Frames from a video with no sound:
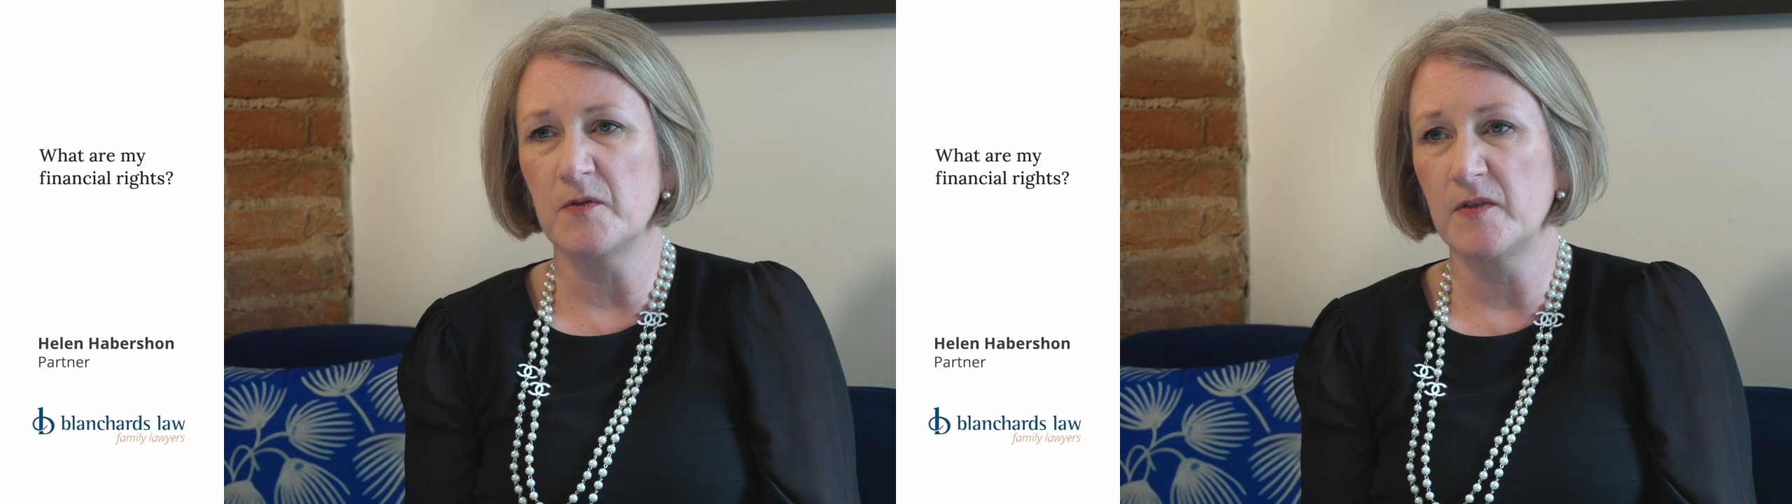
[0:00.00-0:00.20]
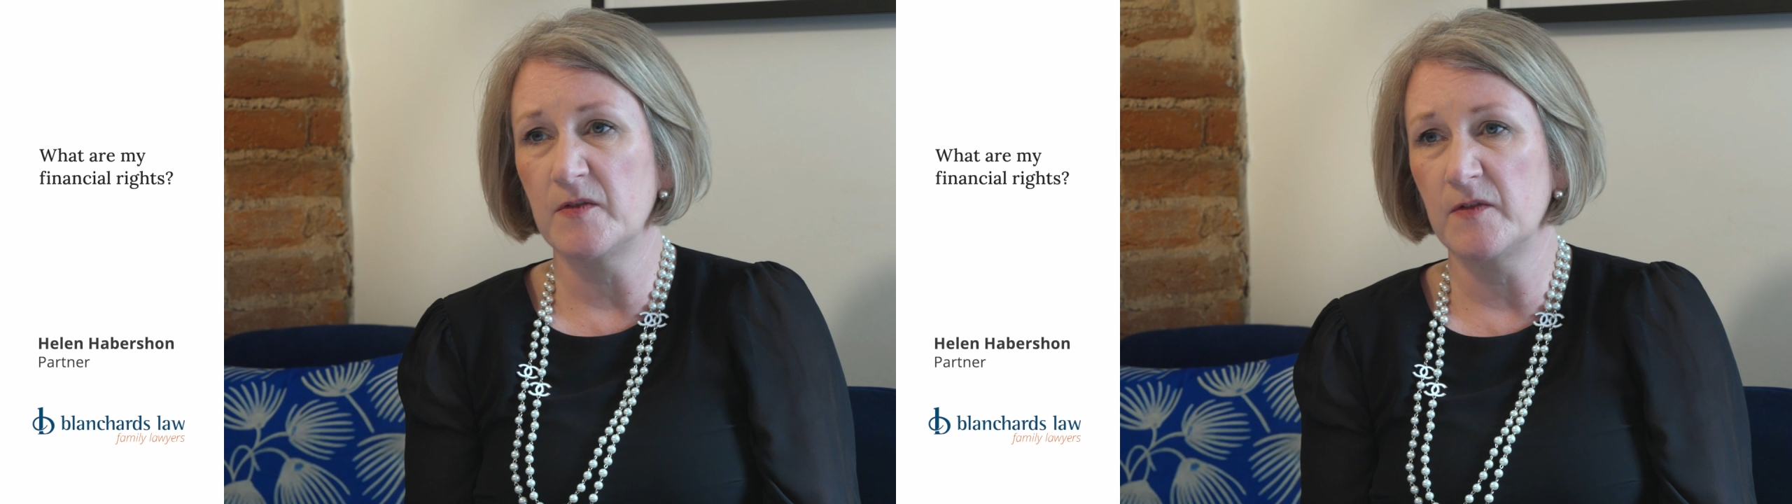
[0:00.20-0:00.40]

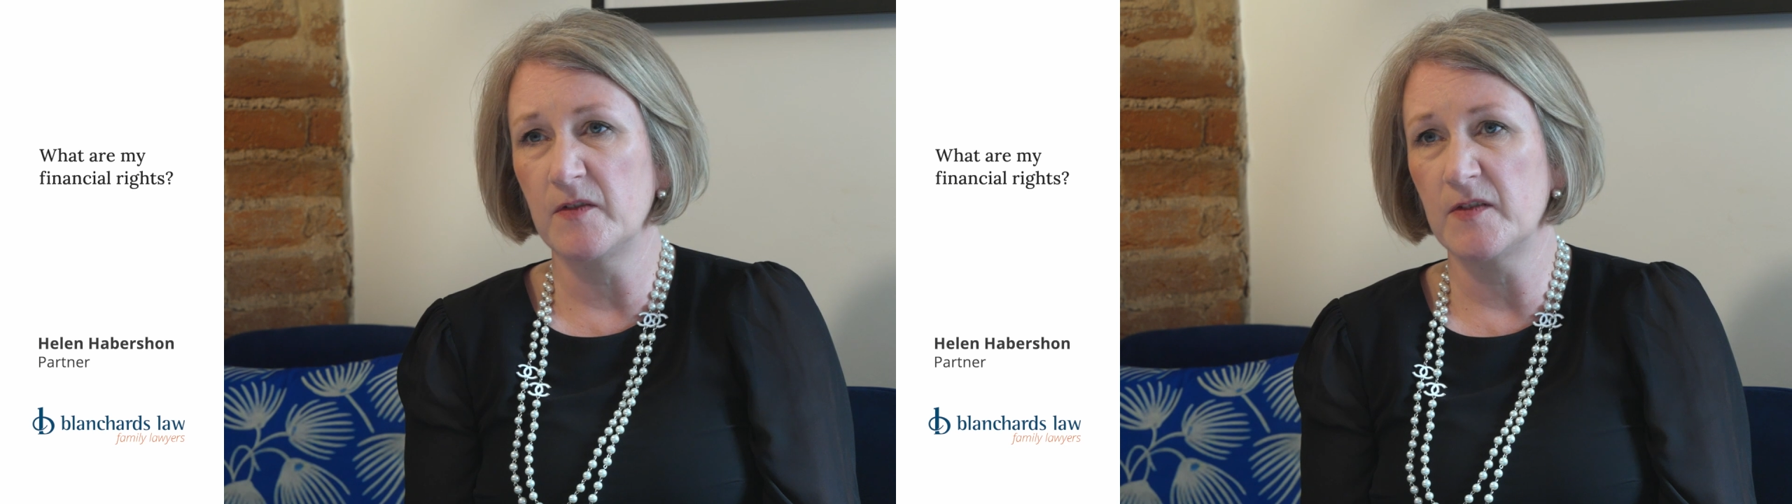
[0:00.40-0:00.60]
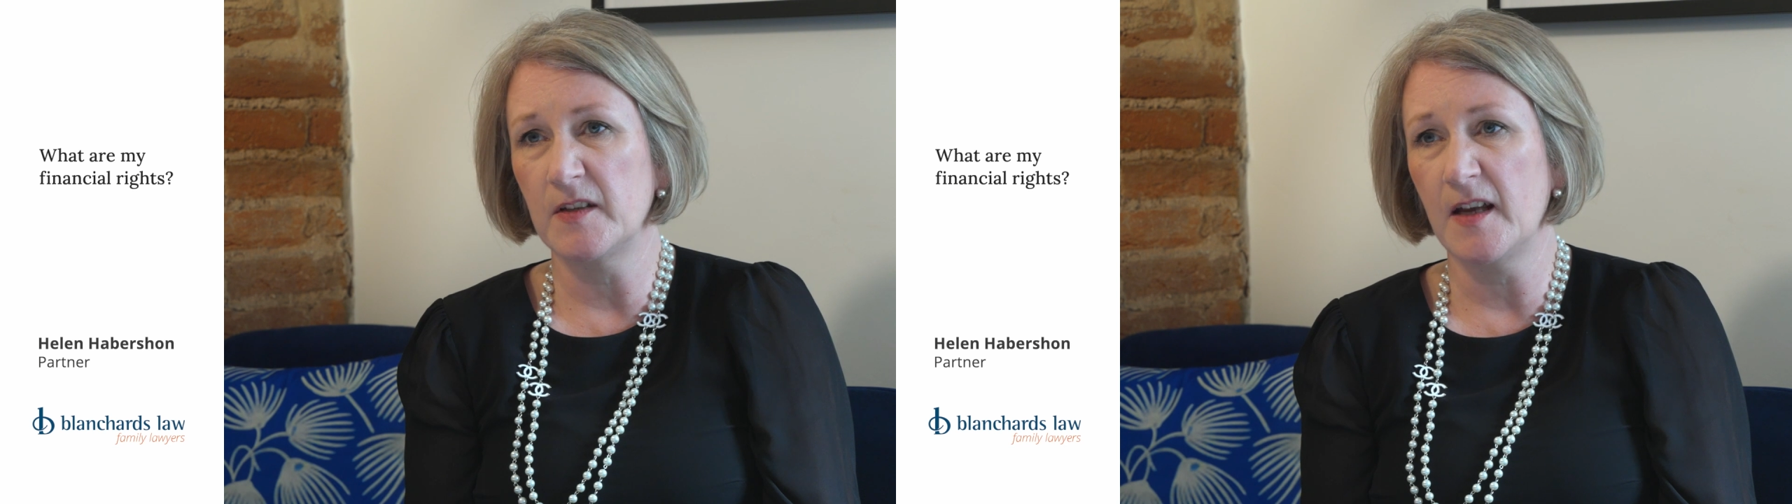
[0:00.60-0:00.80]

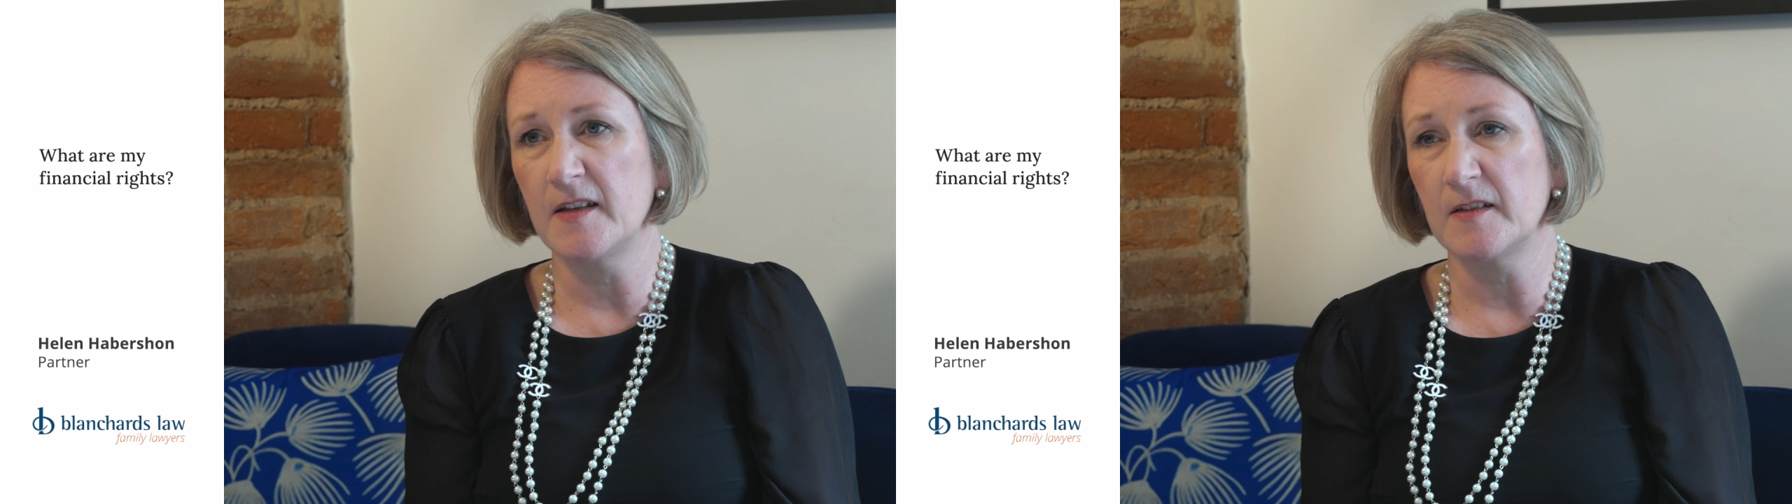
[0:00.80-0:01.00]
50-50 case?